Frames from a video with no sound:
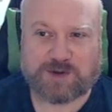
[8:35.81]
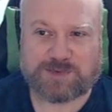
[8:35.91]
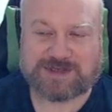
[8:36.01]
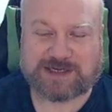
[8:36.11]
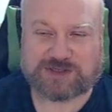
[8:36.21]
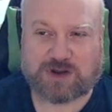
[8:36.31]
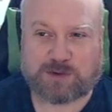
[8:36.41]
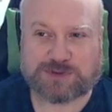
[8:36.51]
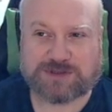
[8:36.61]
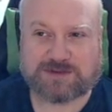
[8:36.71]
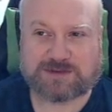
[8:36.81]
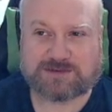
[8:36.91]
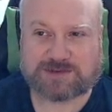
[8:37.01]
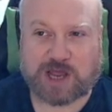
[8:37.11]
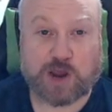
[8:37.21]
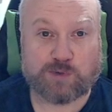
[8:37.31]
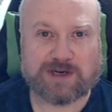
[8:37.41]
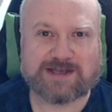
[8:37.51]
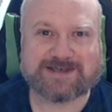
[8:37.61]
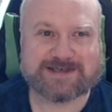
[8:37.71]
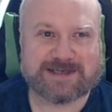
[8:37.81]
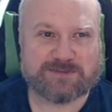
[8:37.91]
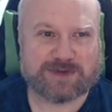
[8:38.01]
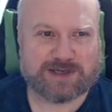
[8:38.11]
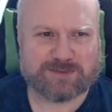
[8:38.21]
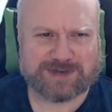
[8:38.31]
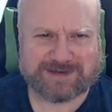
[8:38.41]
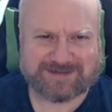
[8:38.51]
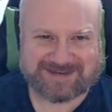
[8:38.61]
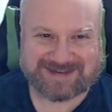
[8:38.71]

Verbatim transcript: potential options, so only 16 billion billion.